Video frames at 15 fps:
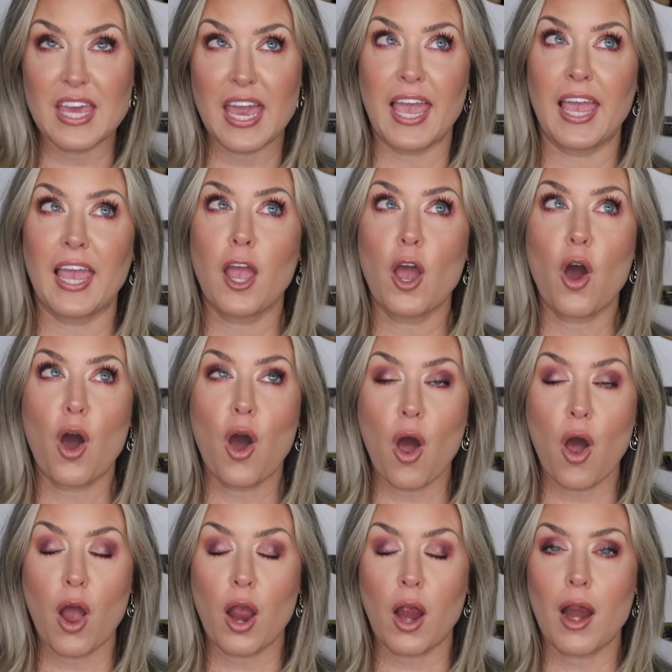They
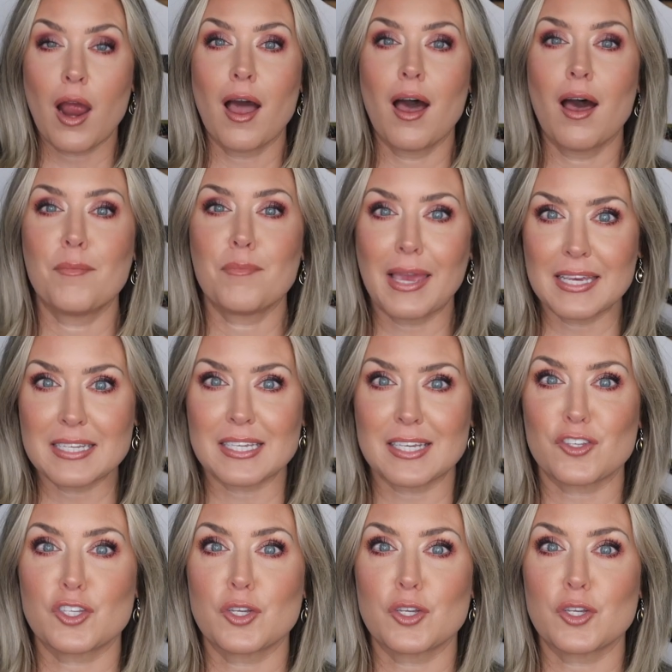are amazing.